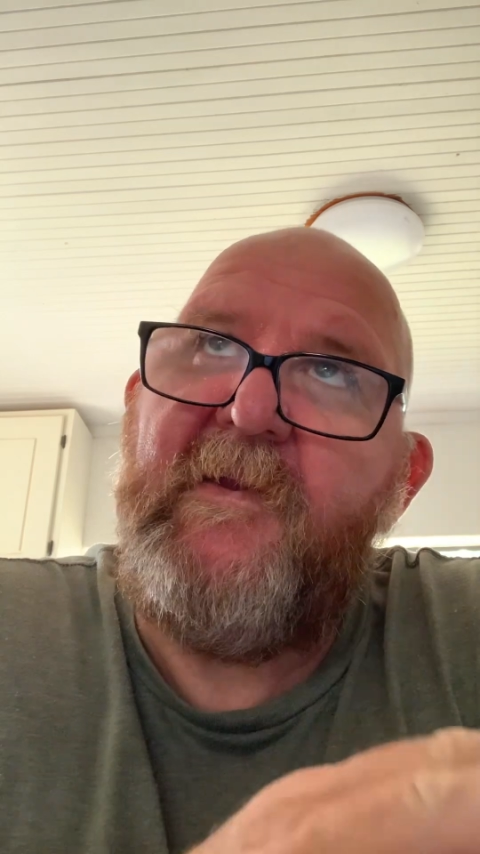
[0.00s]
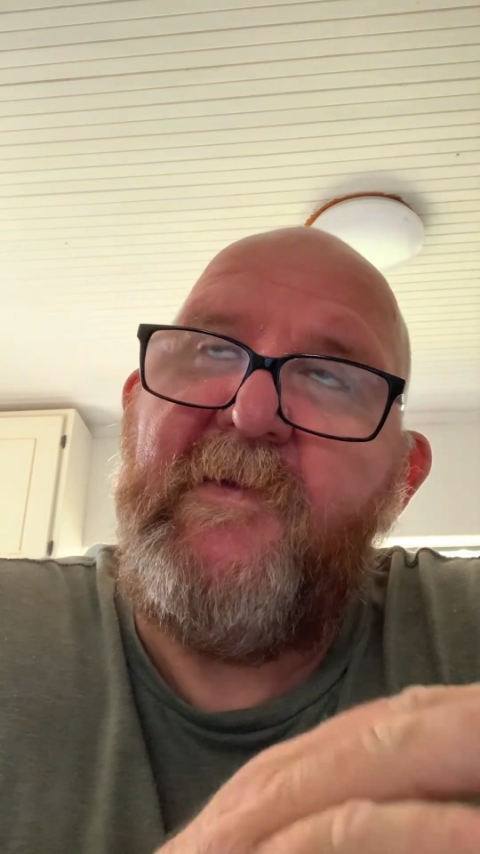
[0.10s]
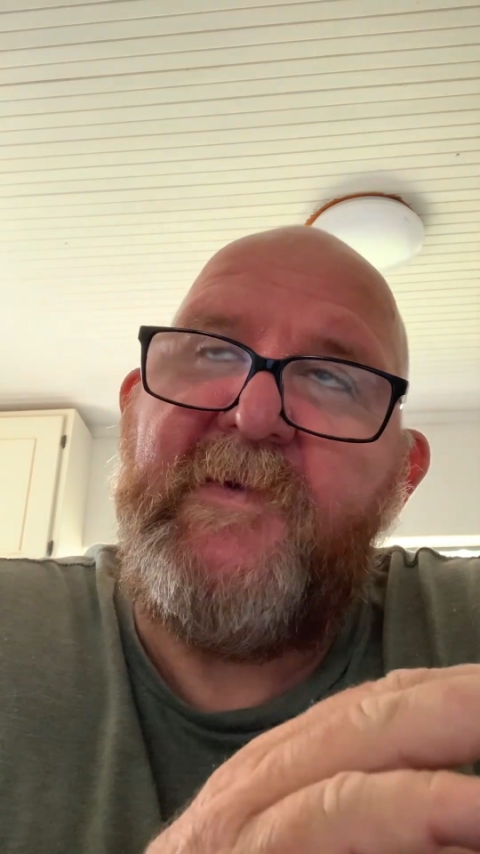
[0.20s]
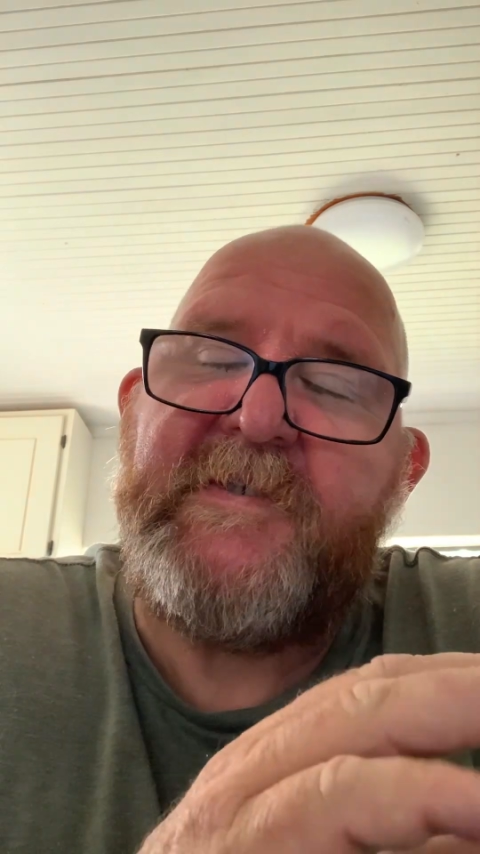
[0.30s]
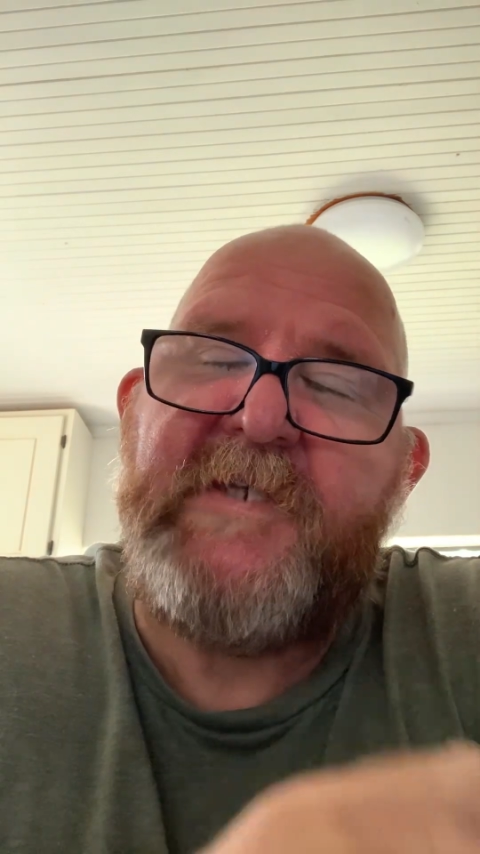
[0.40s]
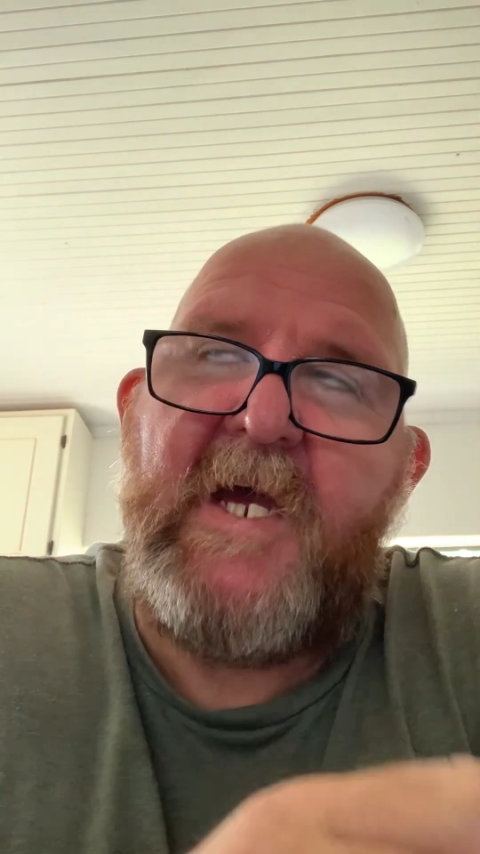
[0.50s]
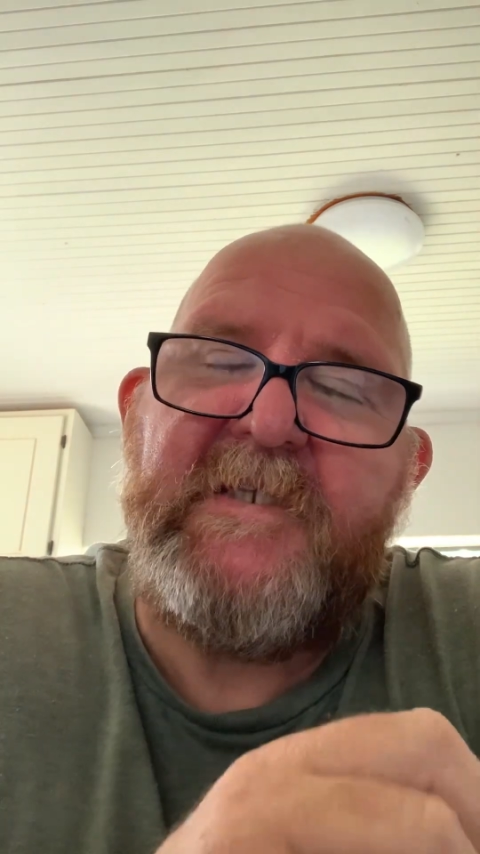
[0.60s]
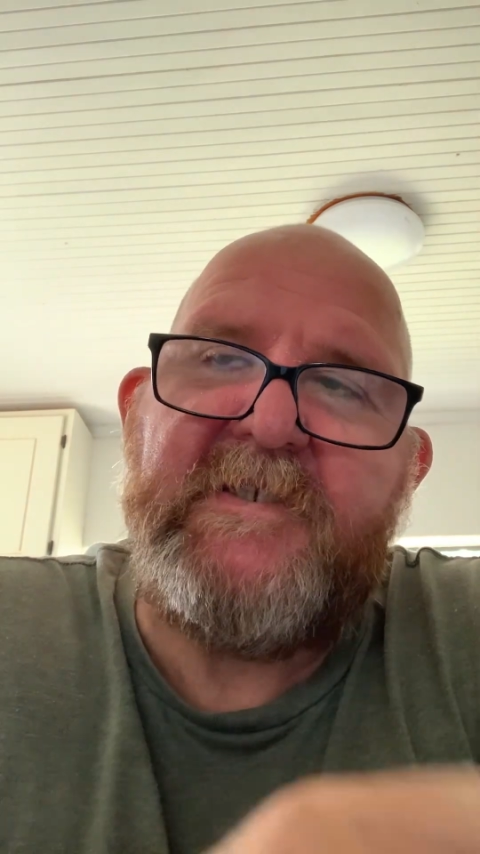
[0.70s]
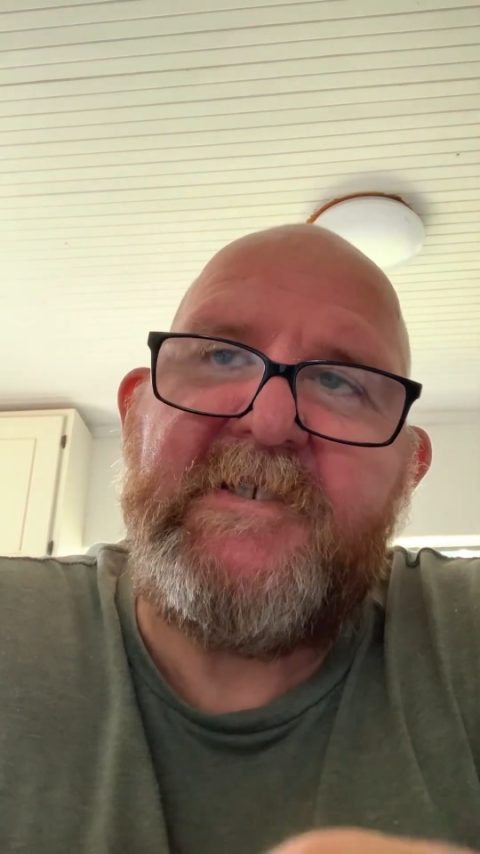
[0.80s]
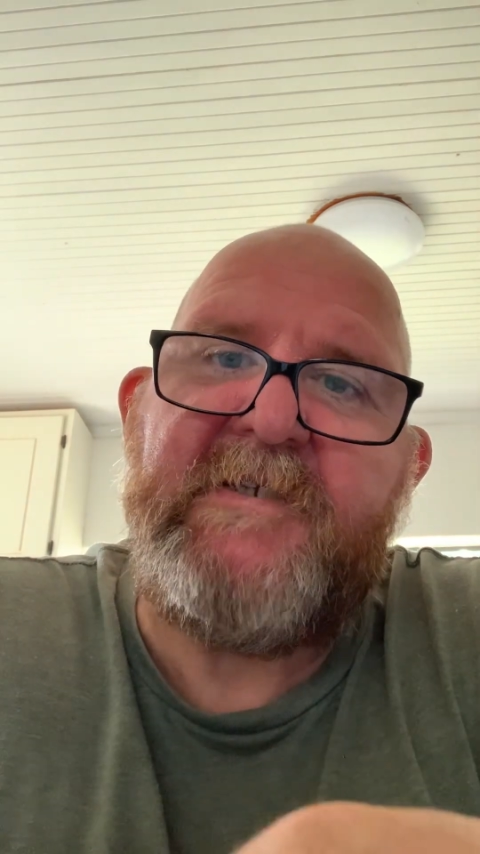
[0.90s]
the
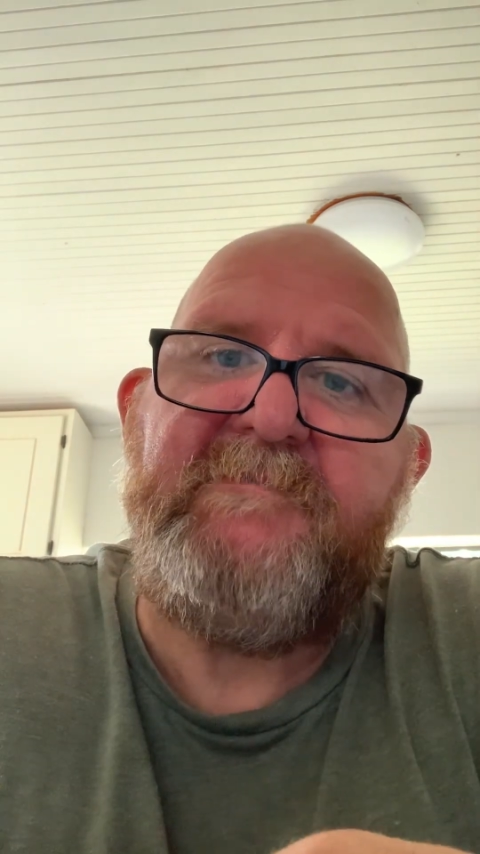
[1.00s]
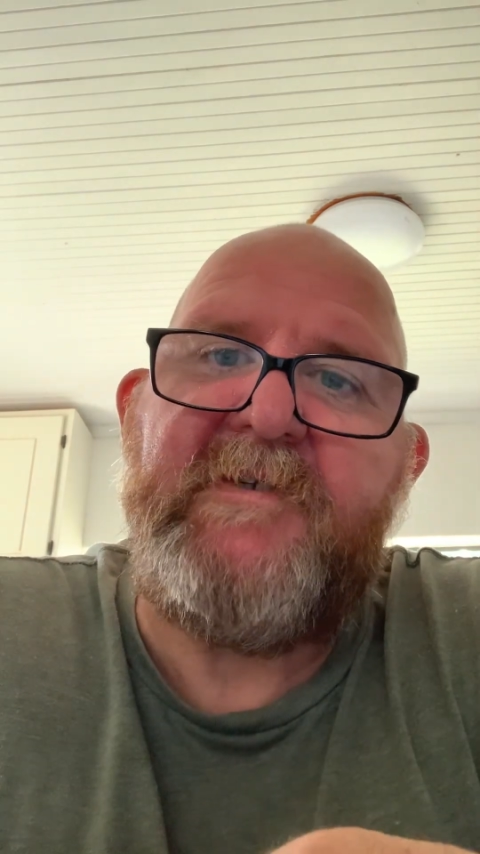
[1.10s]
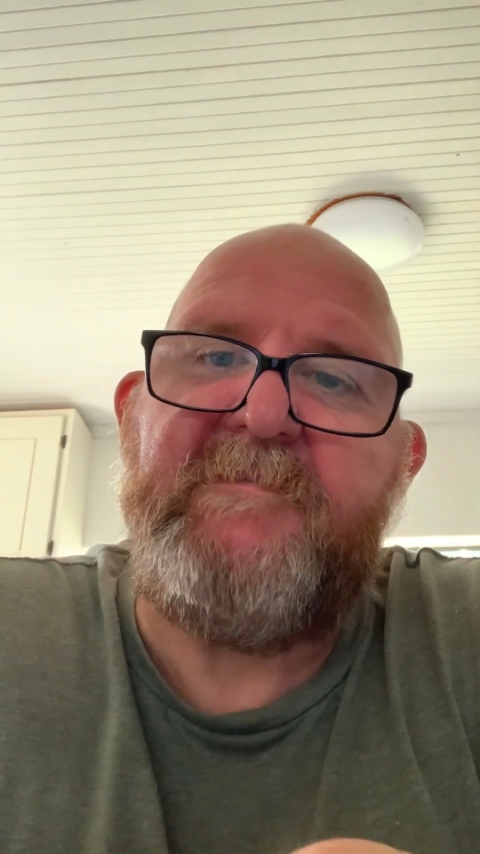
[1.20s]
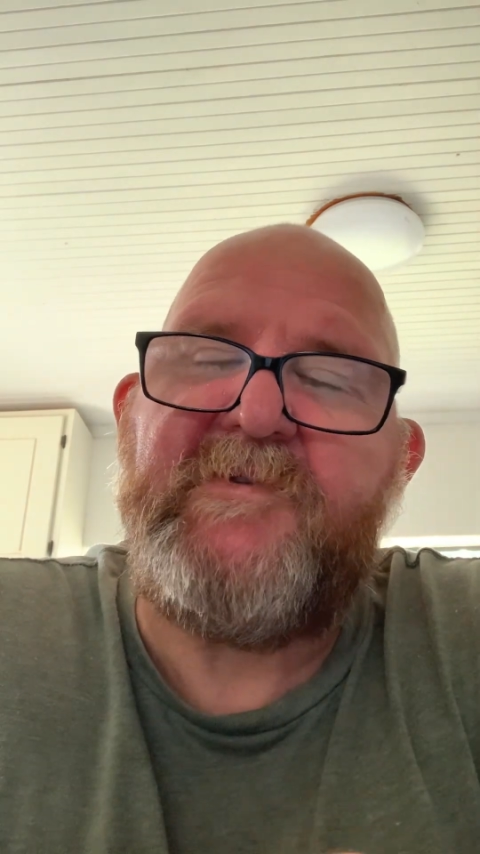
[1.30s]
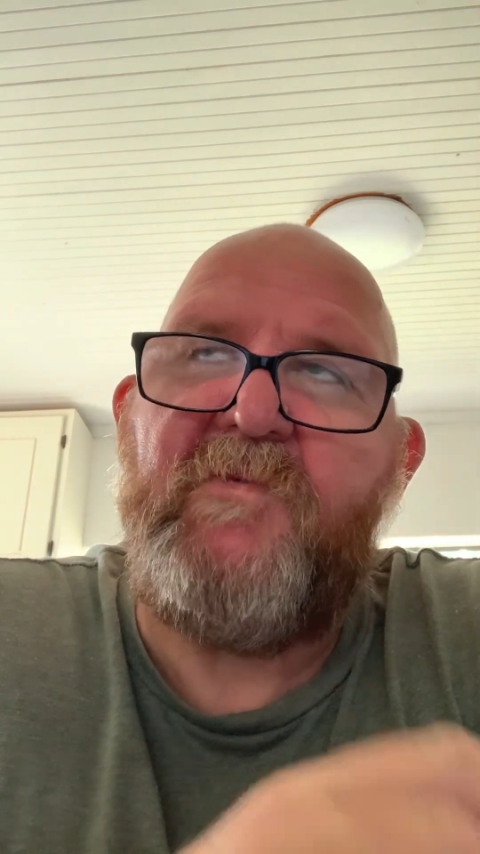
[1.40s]
signs and symptoms